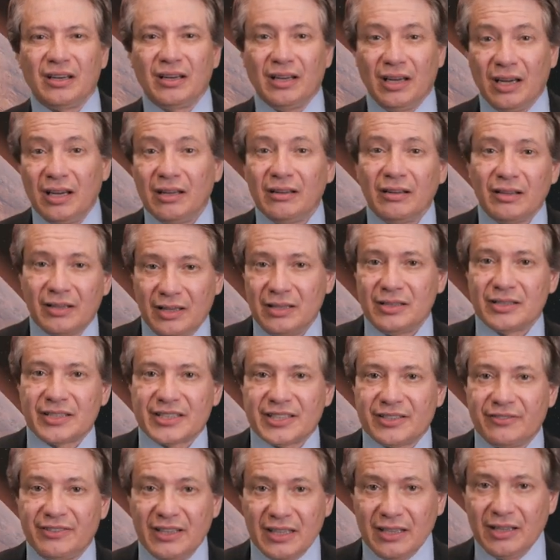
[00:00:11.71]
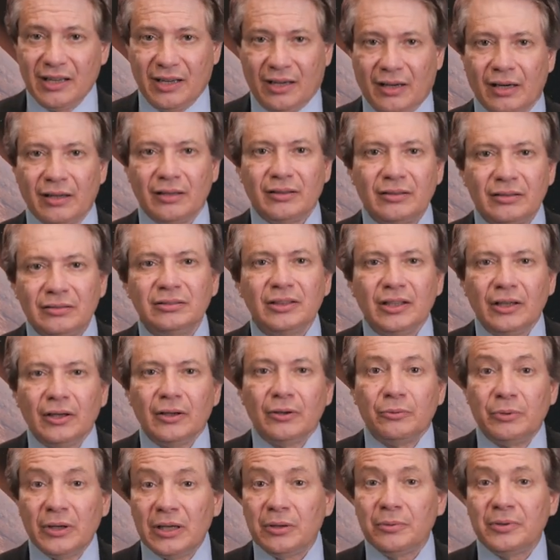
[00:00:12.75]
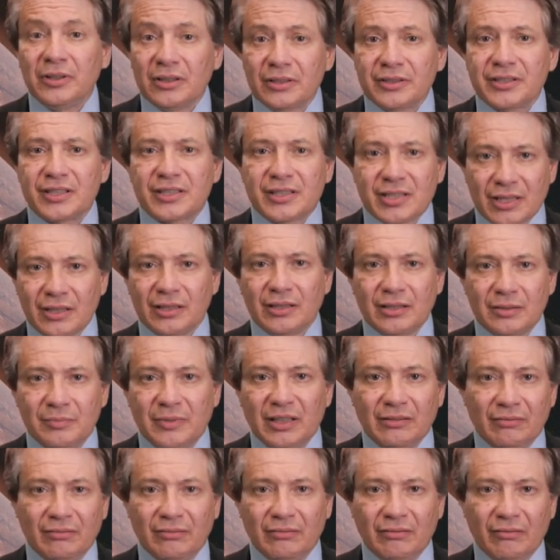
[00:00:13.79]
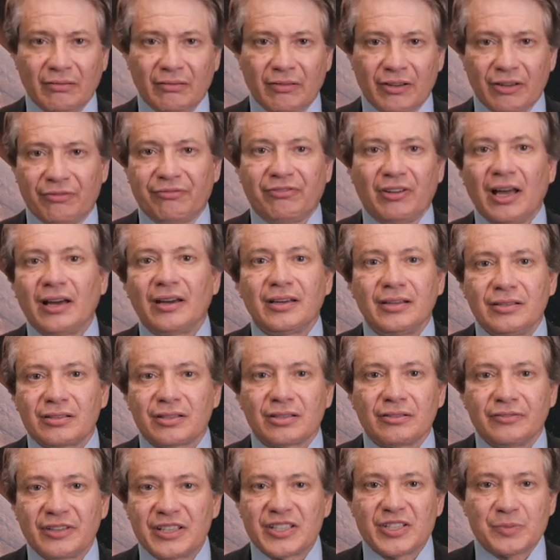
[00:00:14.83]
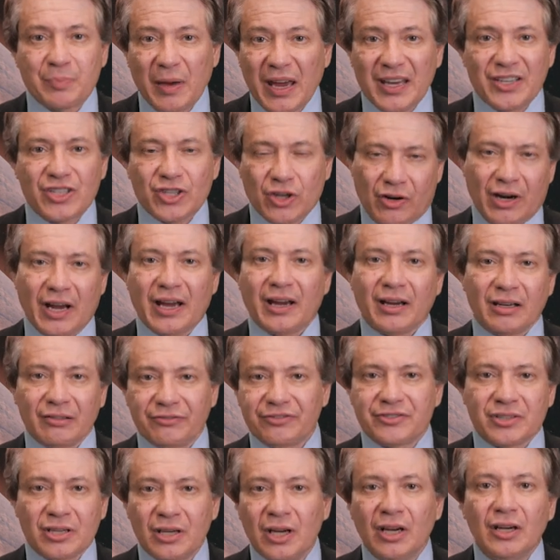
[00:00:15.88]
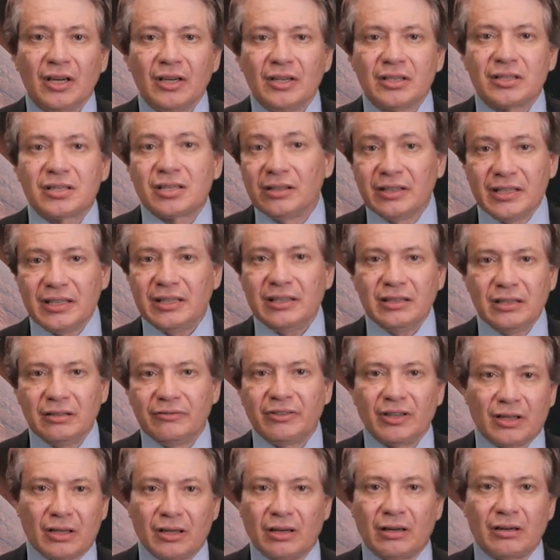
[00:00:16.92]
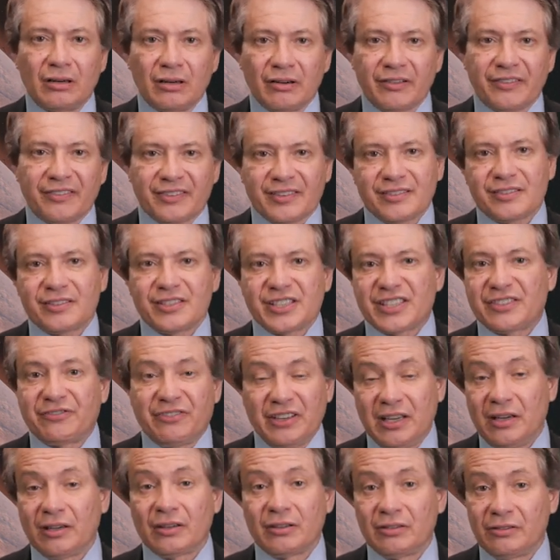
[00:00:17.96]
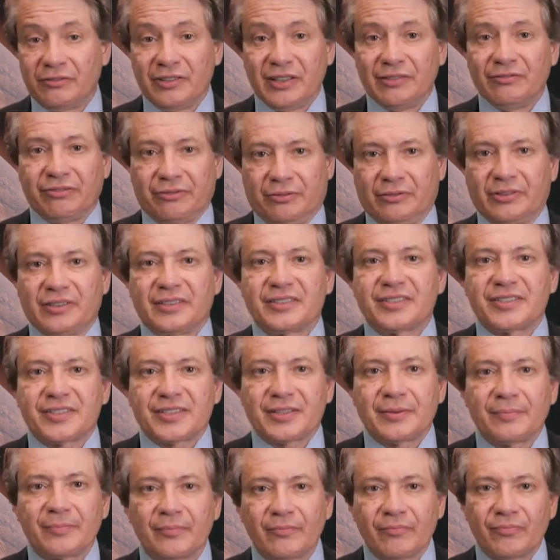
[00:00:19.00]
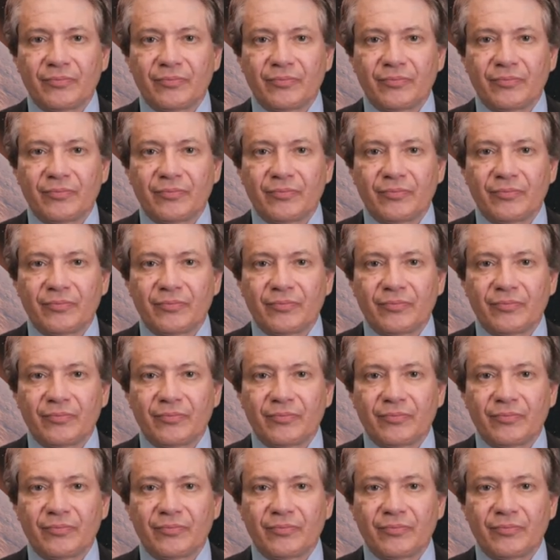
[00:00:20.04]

In this video, we will determine the flight of a spacecraft to leave Earth's sphere of influence.